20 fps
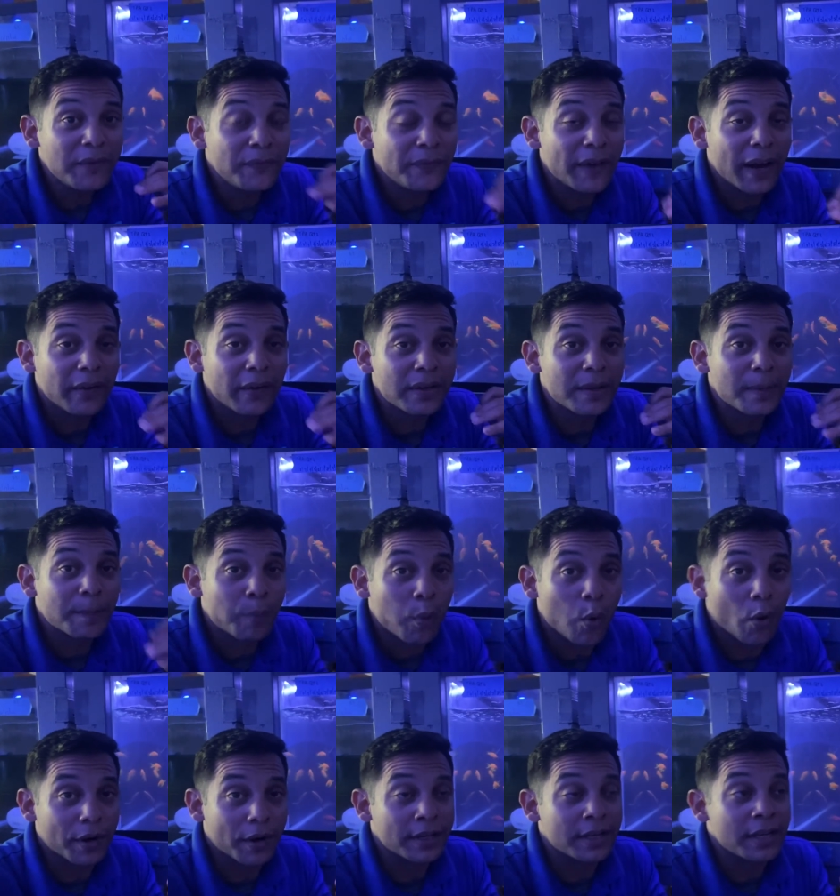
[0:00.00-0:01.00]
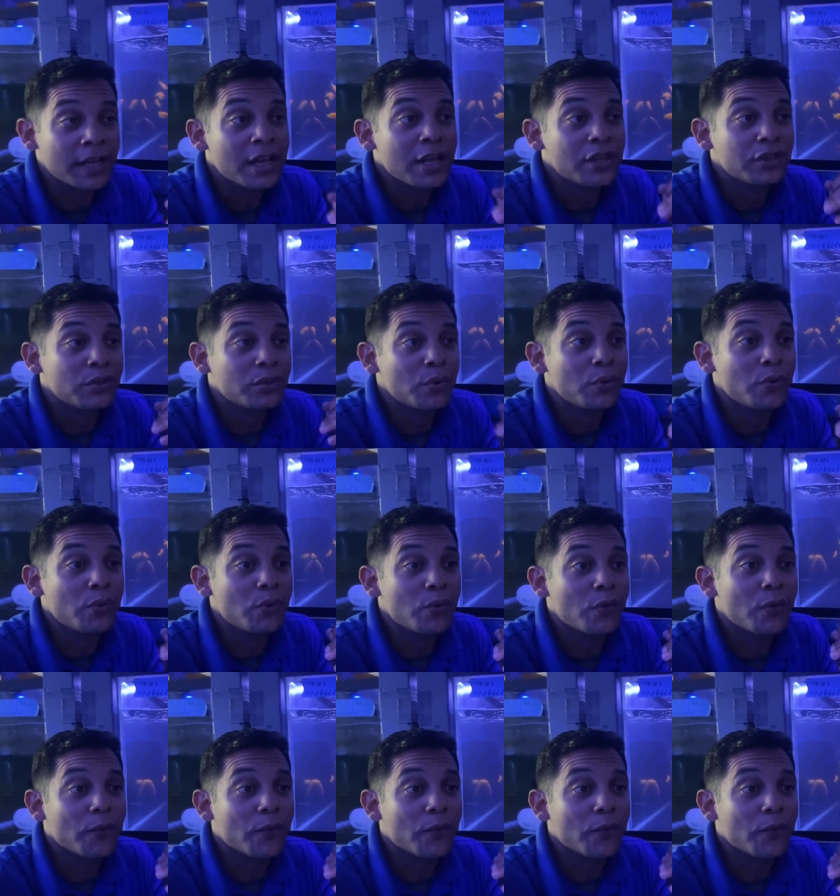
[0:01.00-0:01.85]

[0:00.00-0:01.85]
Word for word: very important to